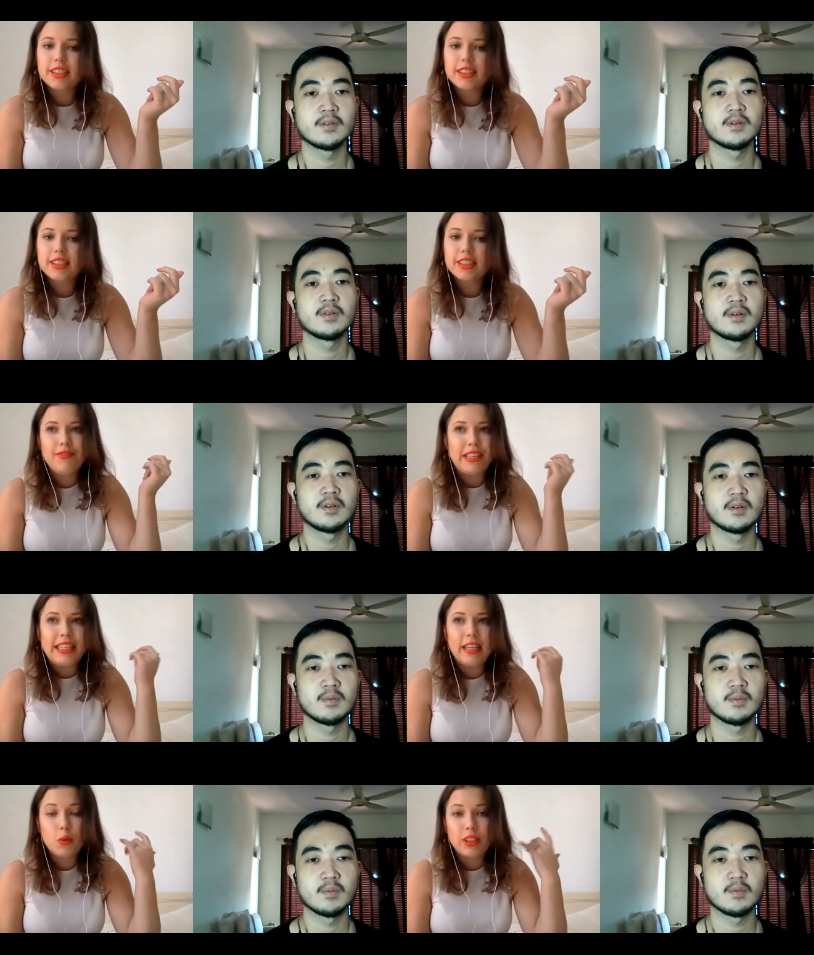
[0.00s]
Speaker 1: uh,
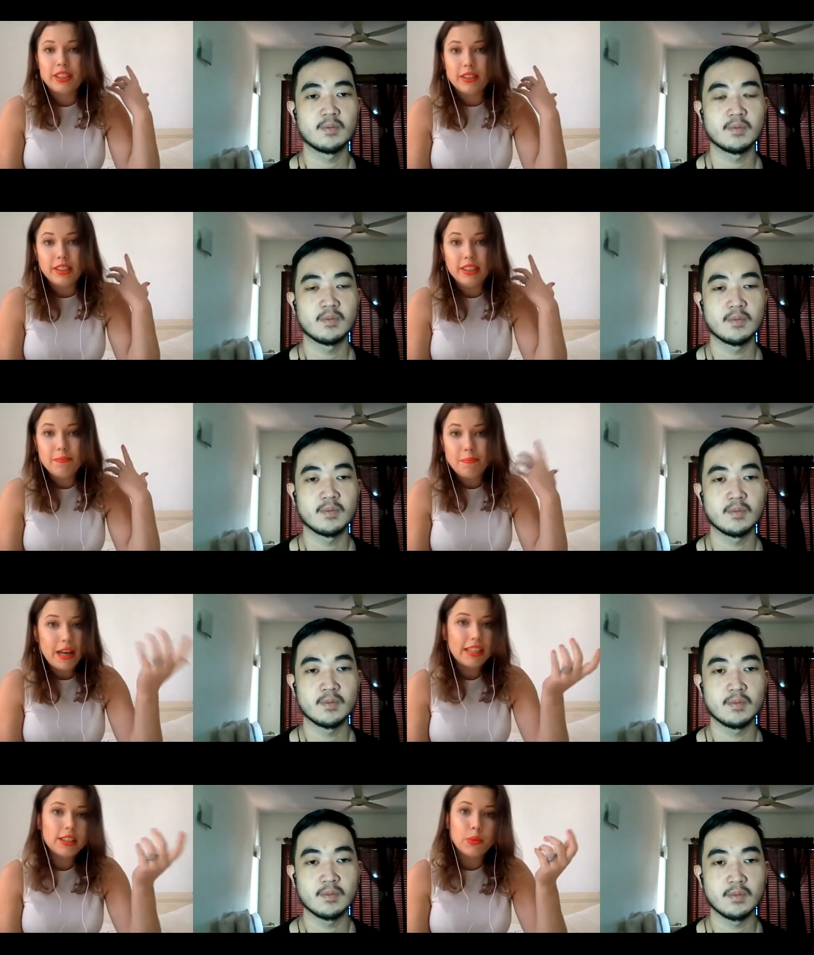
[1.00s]
thinking what's the
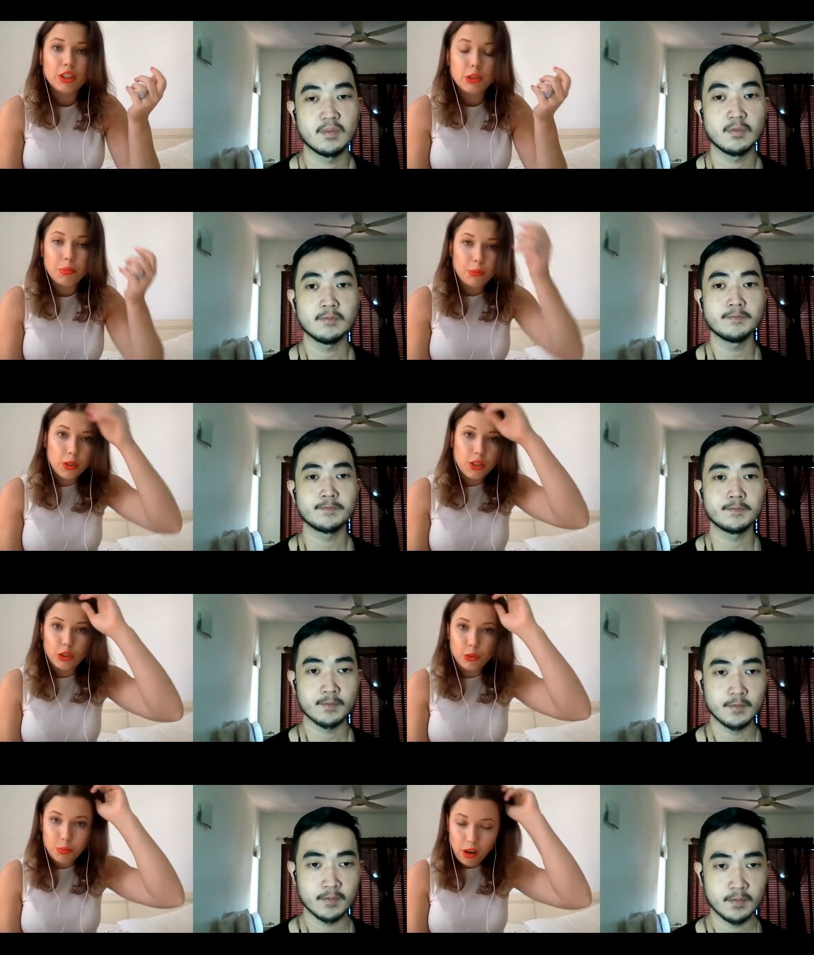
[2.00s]
best way to promote a
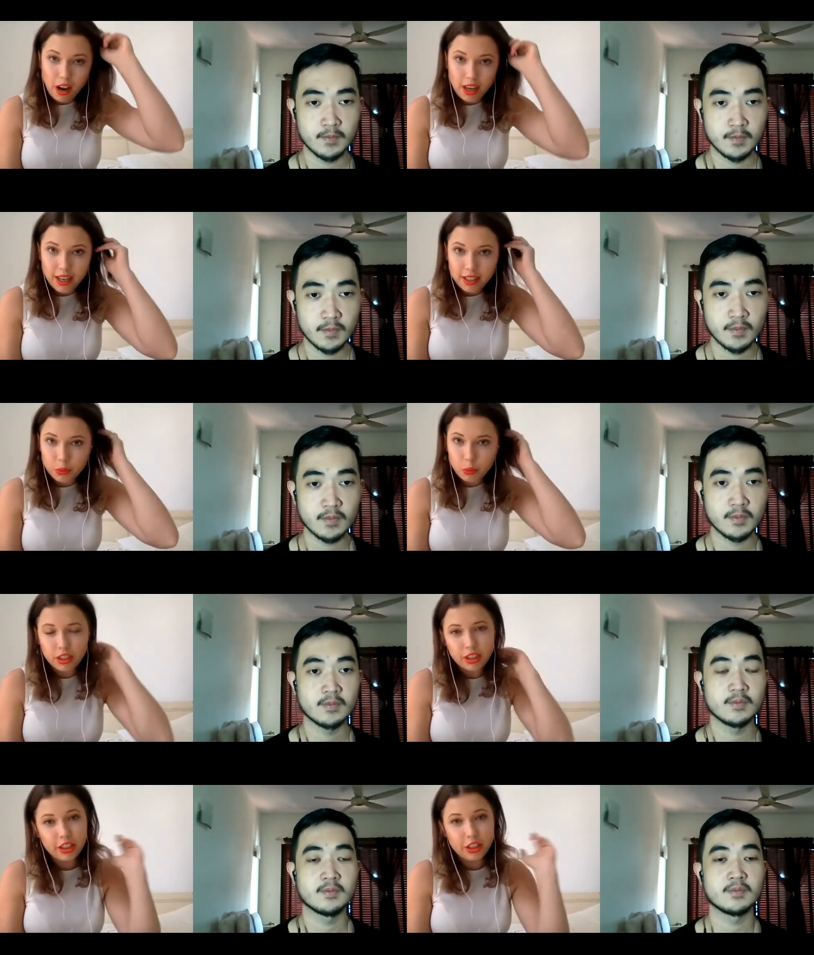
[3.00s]
new product, what
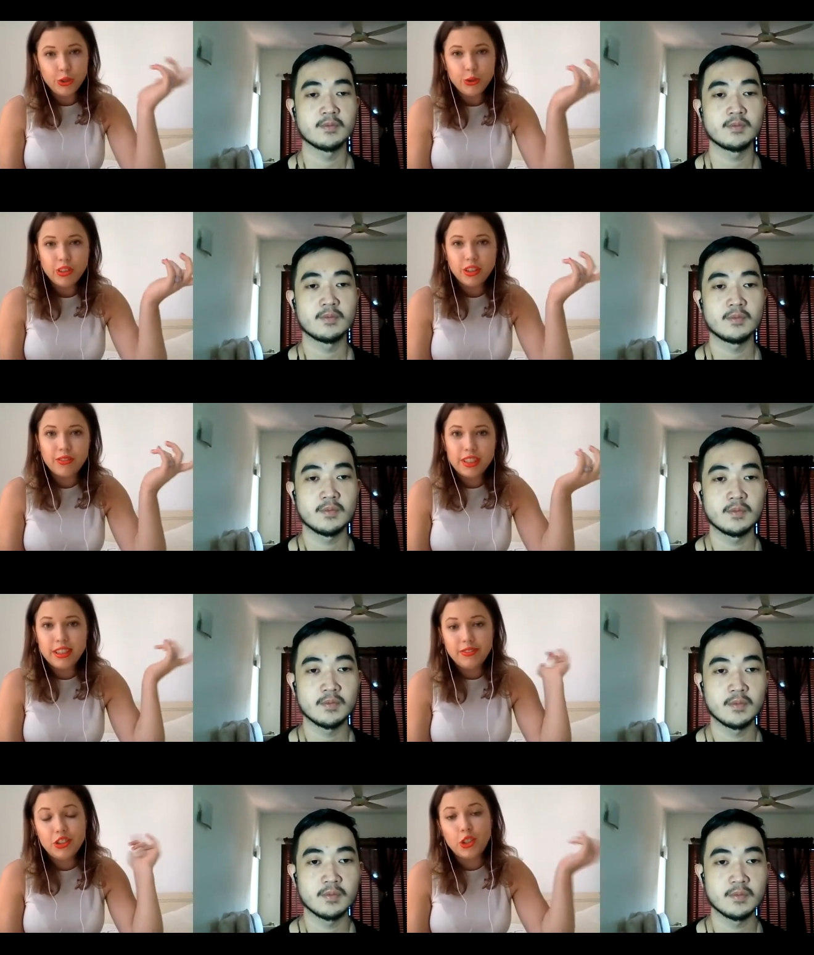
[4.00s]
are the new
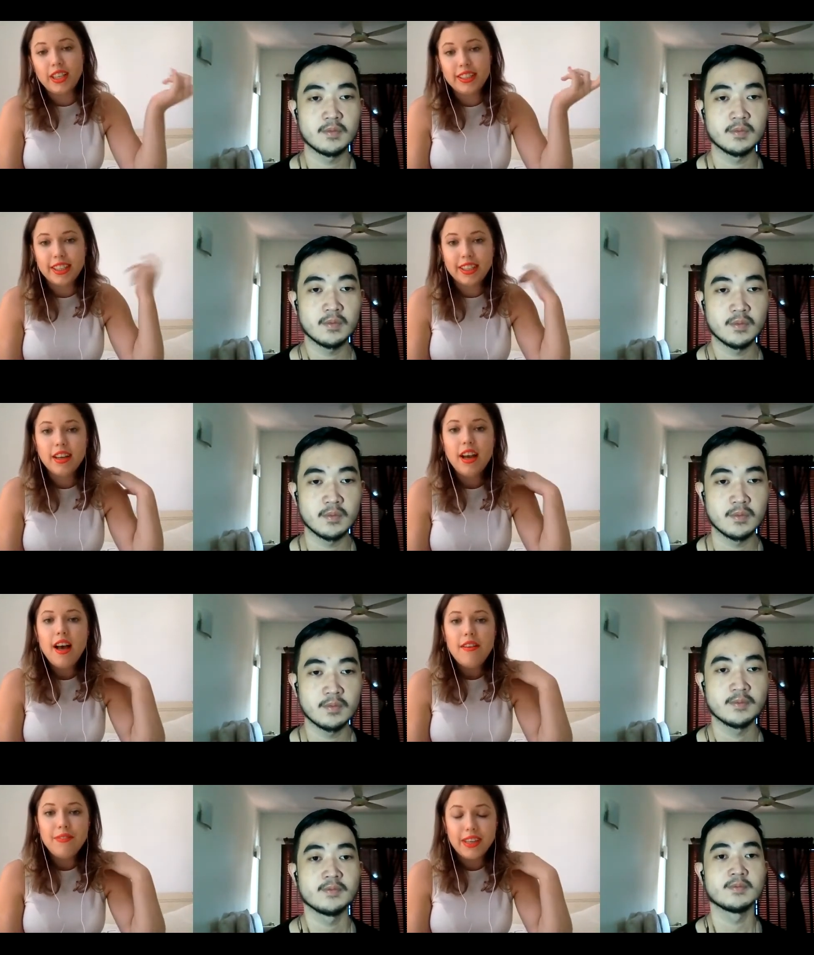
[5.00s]
innovative trending
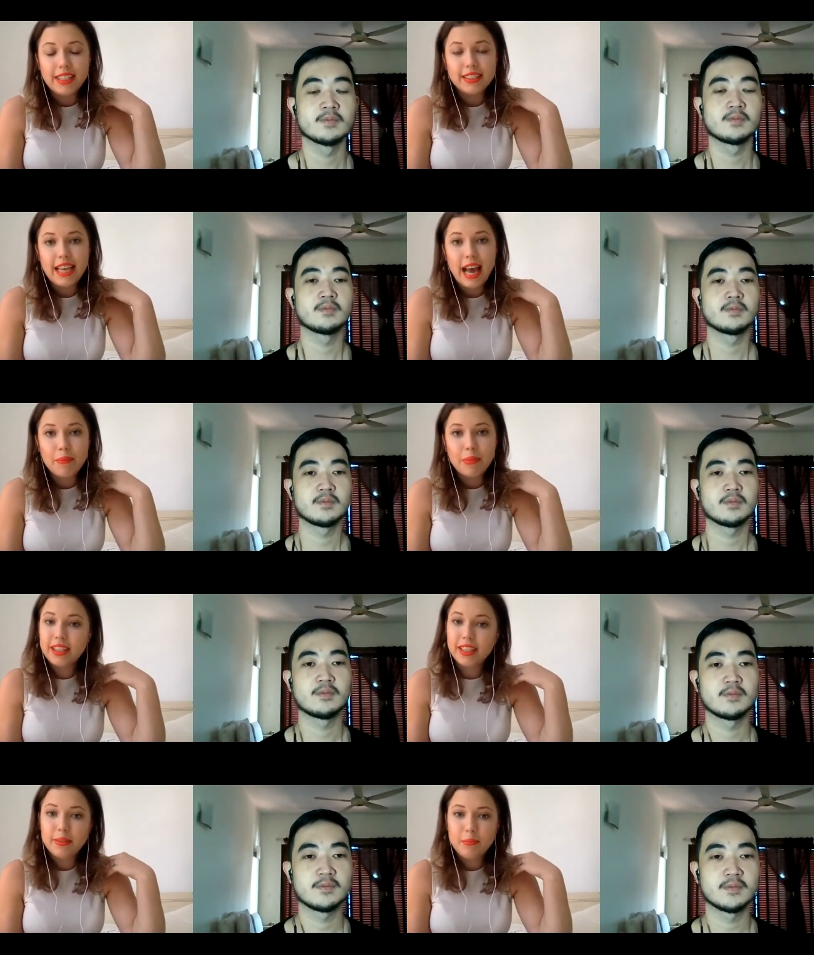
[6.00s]
things happening
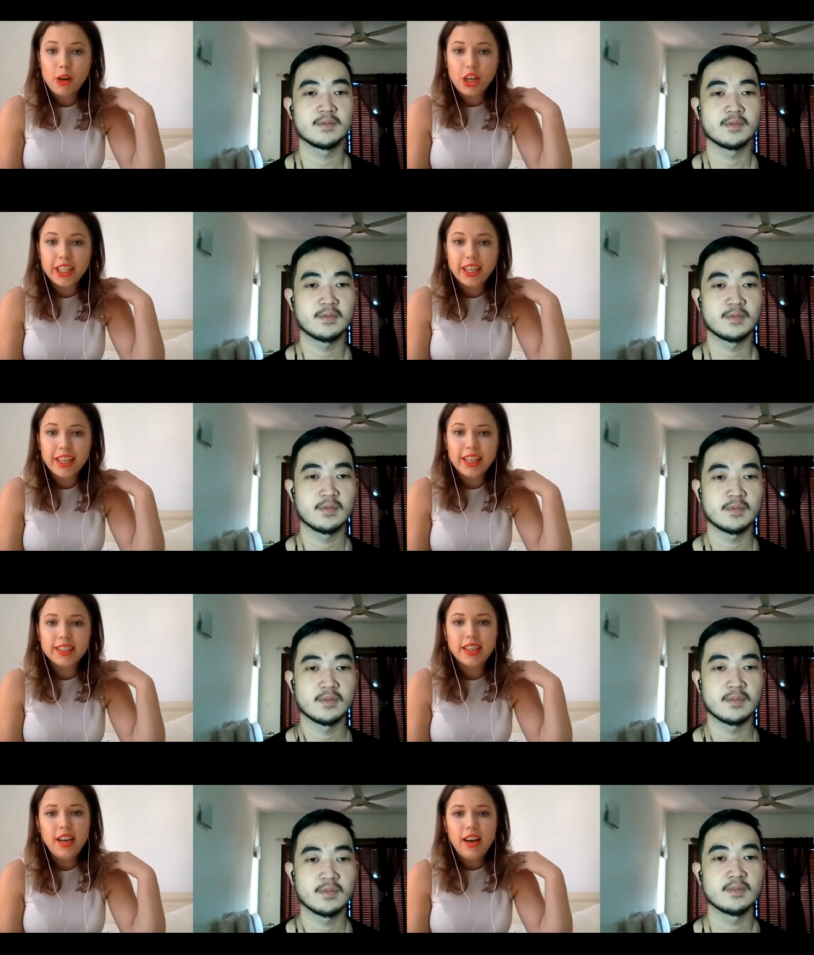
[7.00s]
in the market,
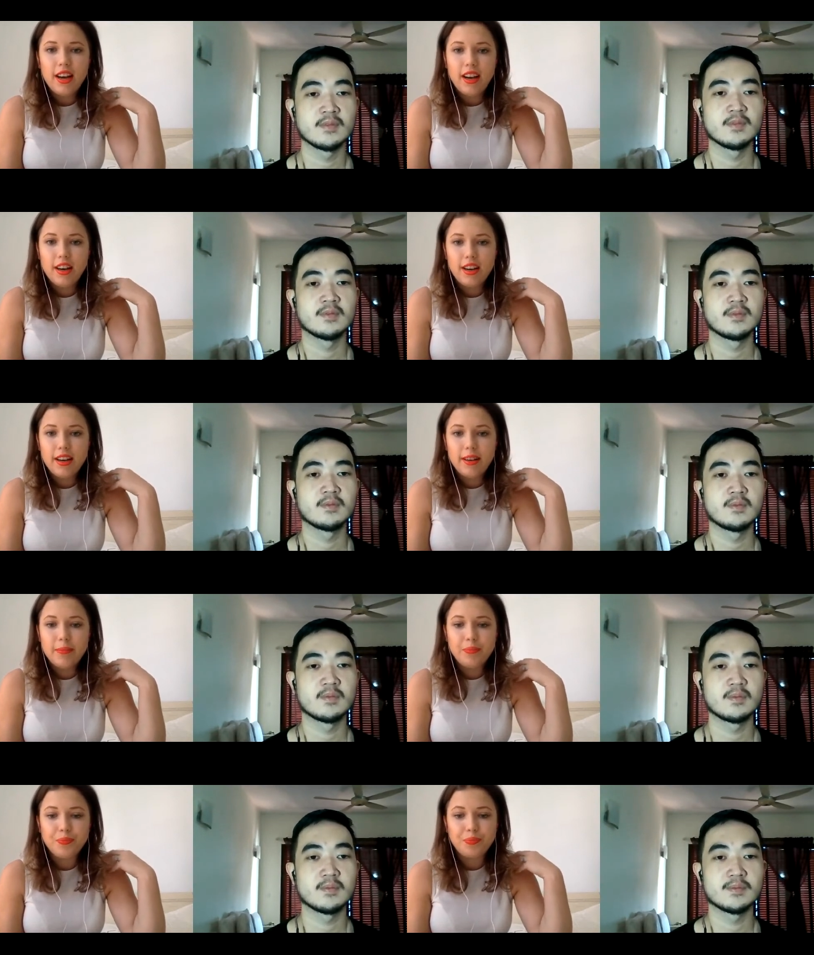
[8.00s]

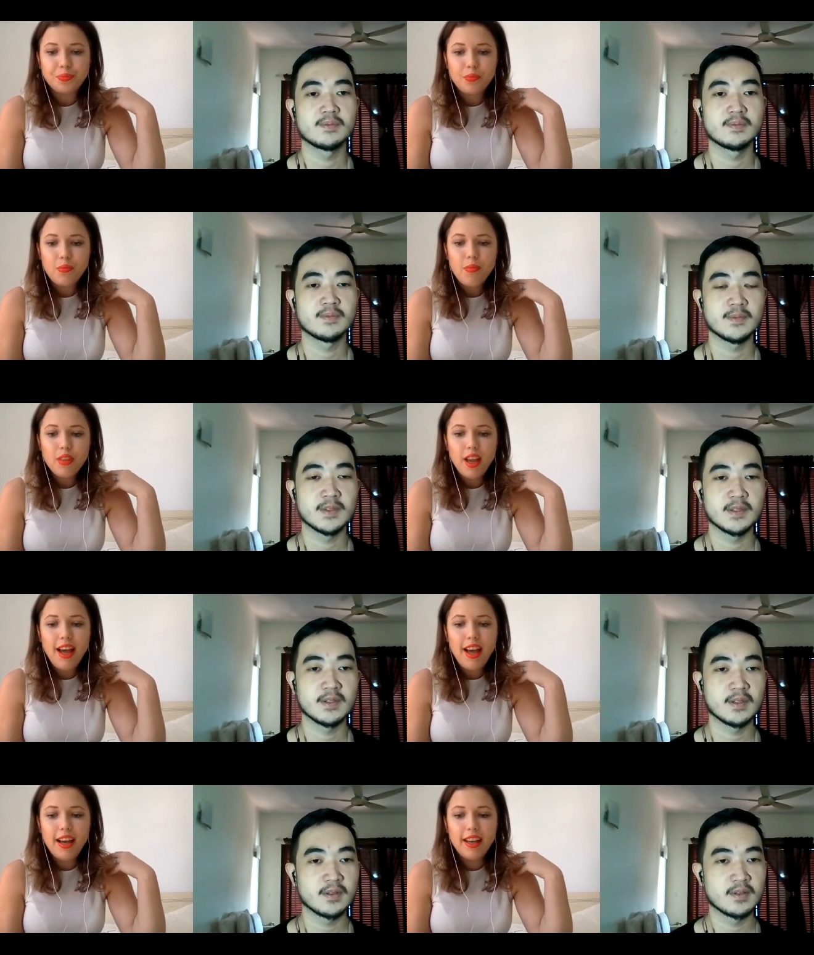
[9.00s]
um,
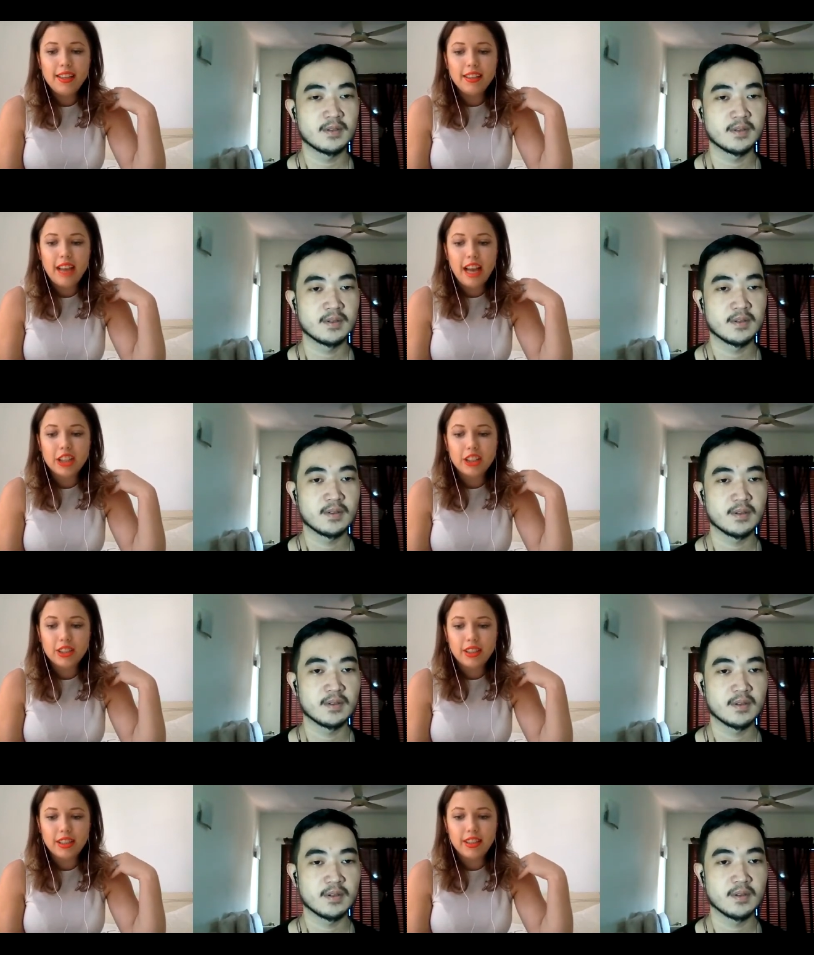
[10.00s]
and
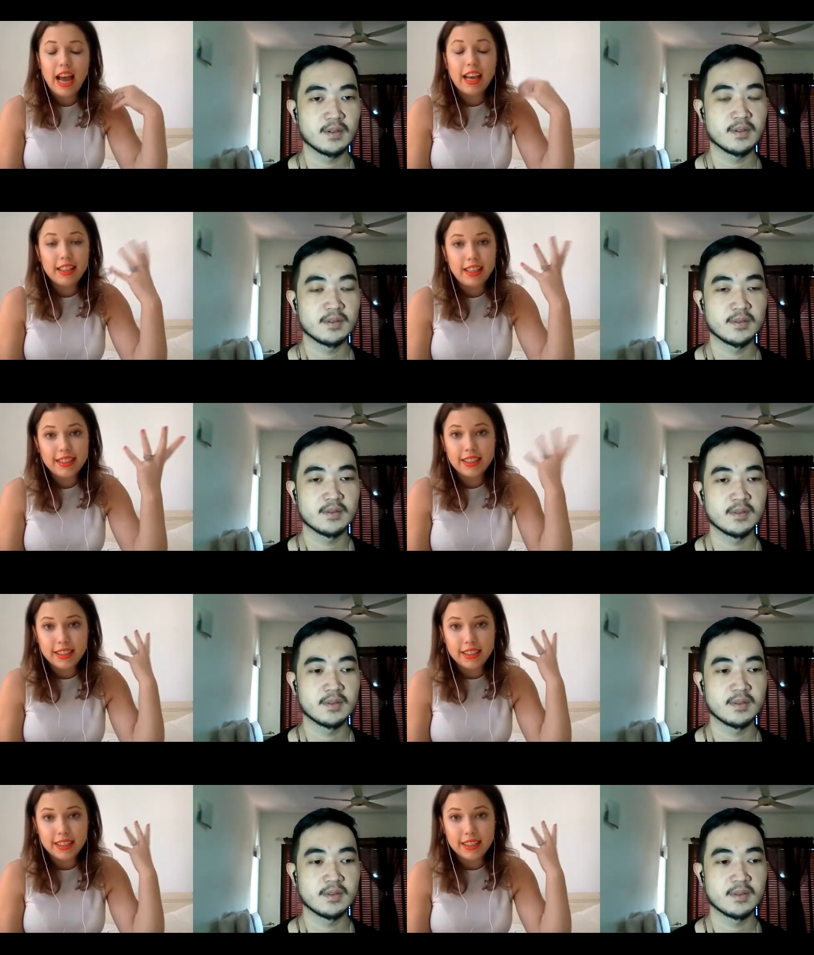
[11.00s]
actually analyzing the